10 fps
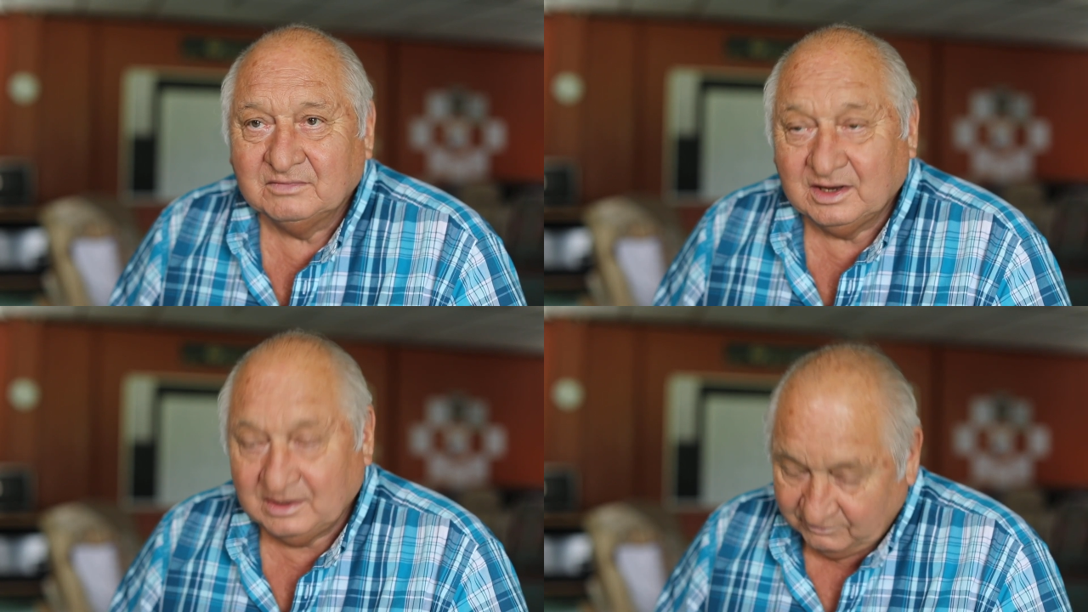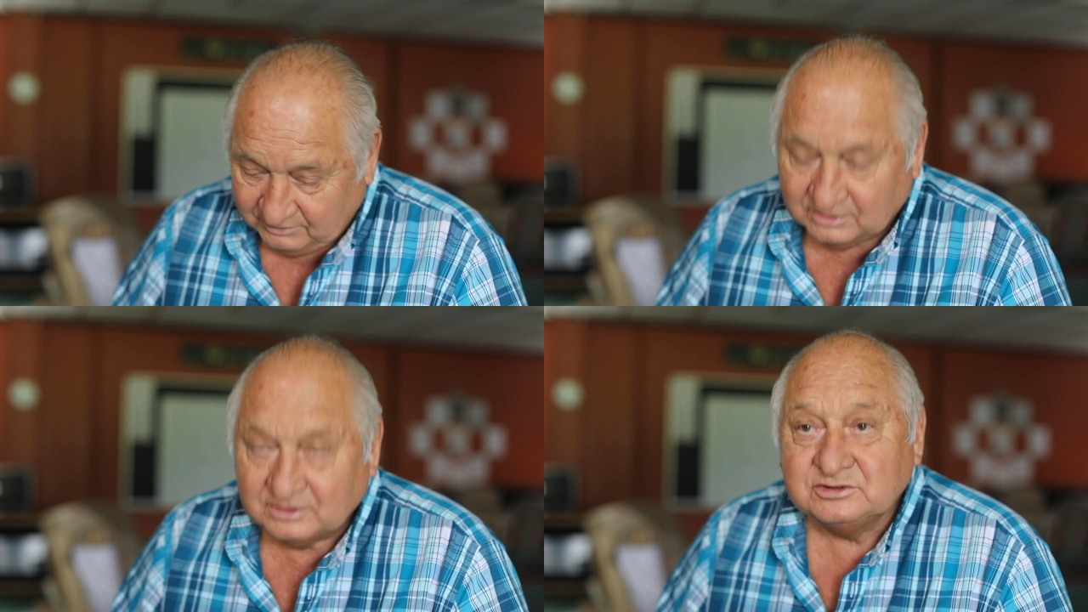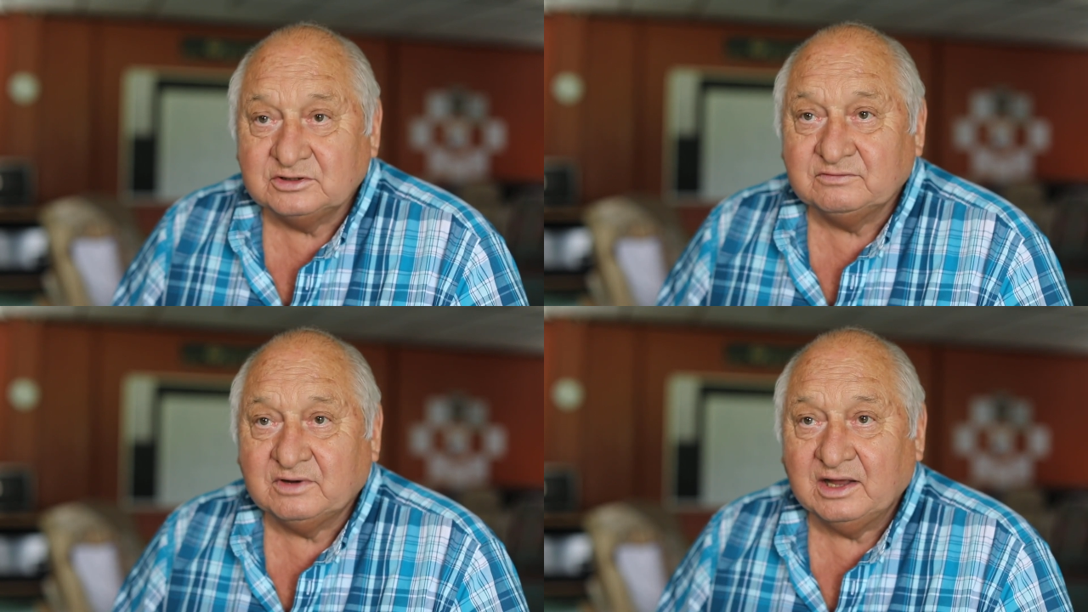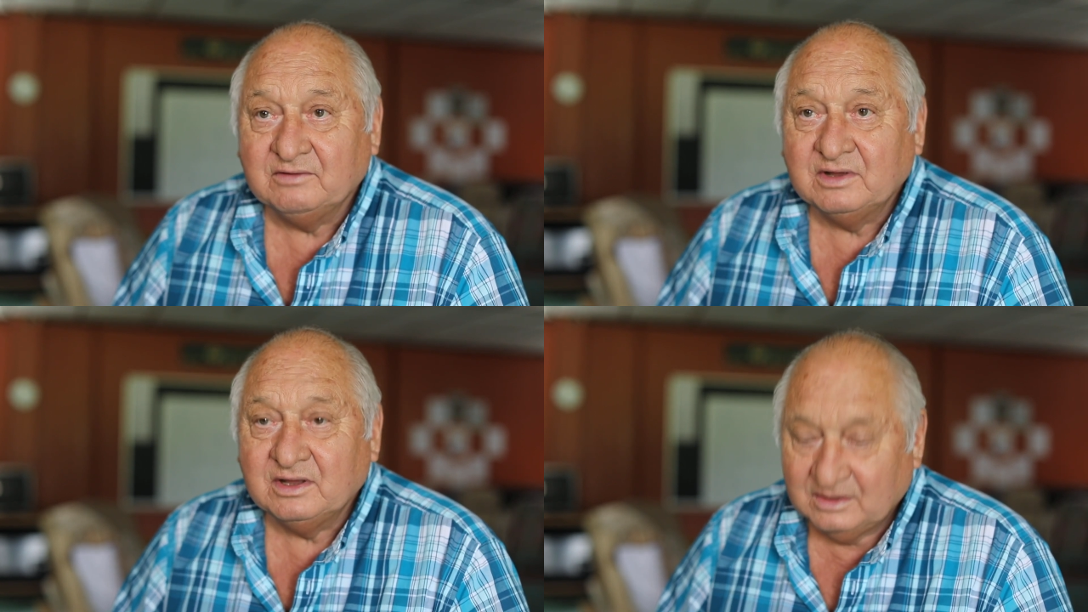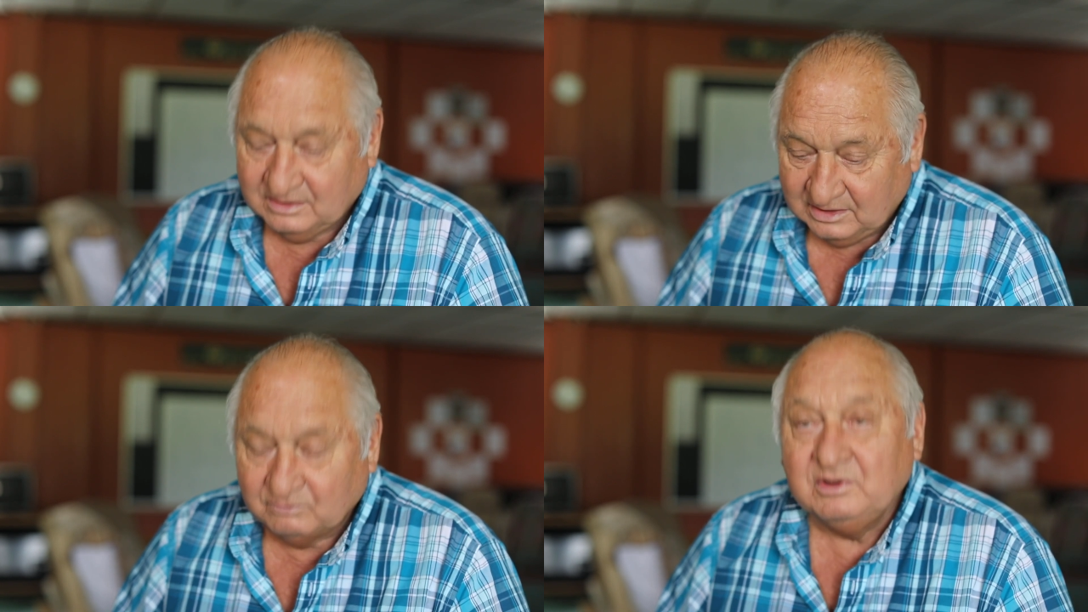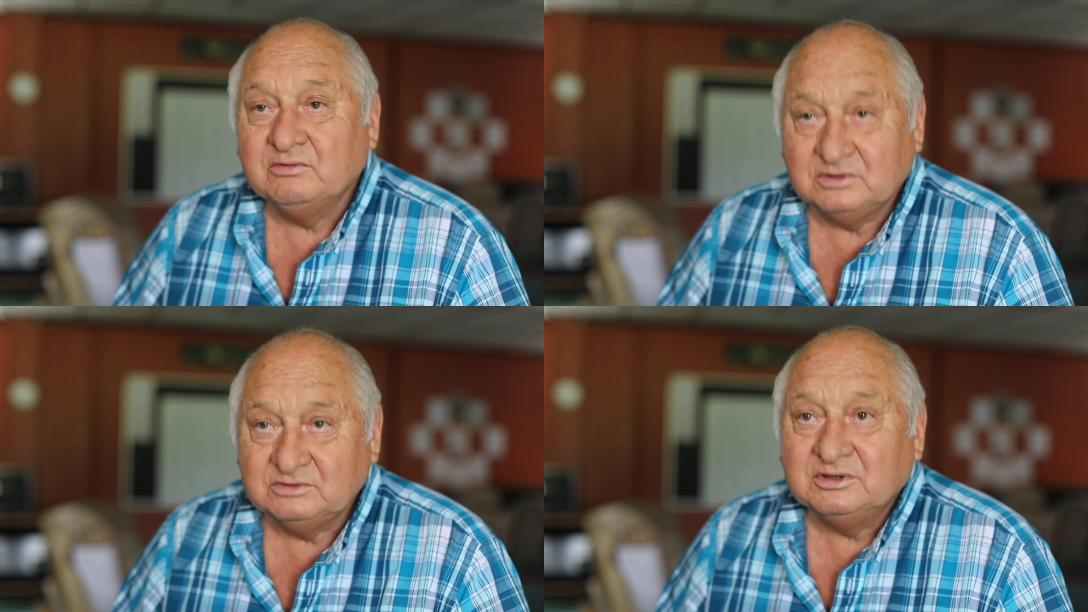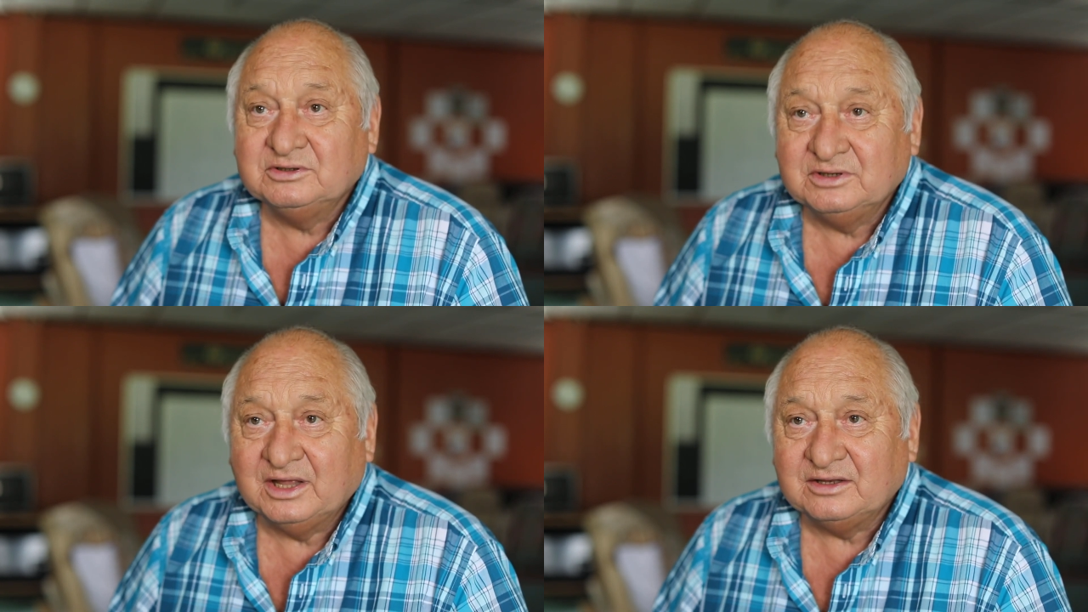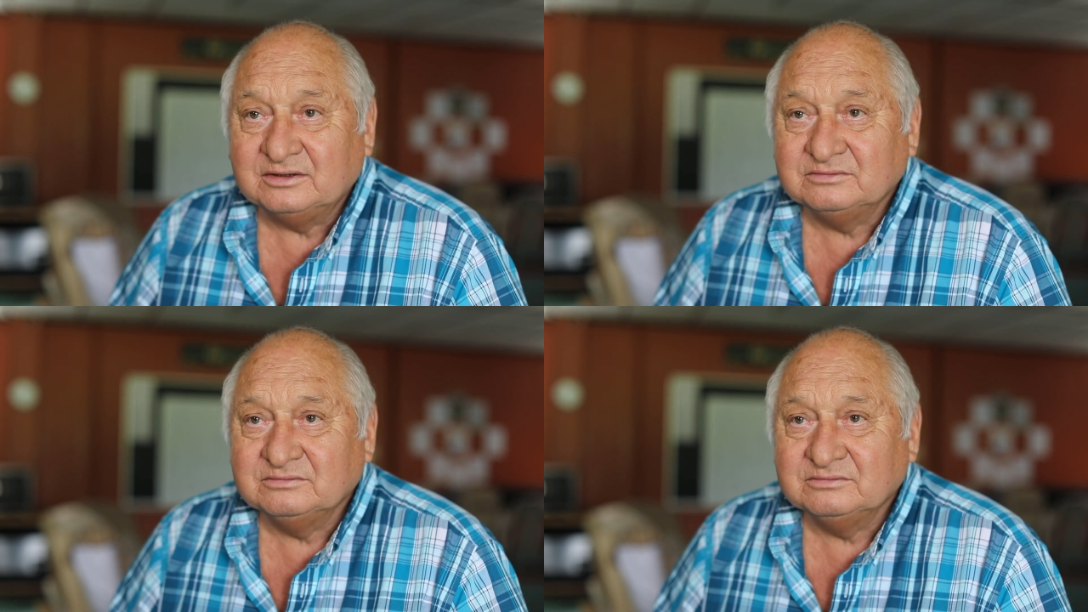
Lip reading: And if we're going to survive, then we will do it together.